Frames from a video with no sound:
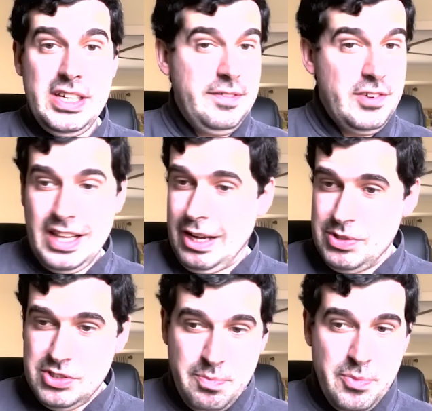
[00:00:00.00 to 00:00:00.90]
even like
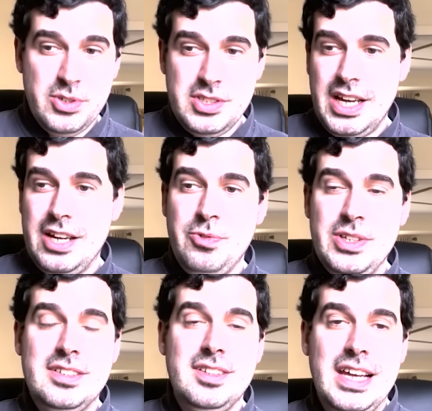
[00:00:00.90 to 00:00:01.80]
with the most
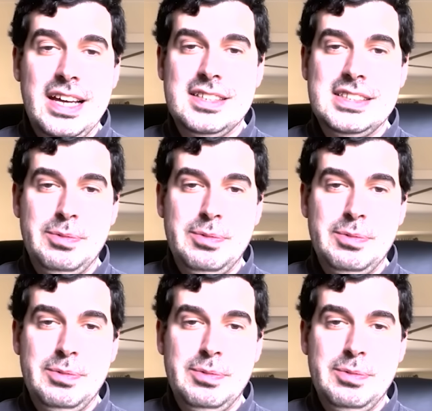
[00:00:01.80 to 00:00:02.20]
handwritten like C++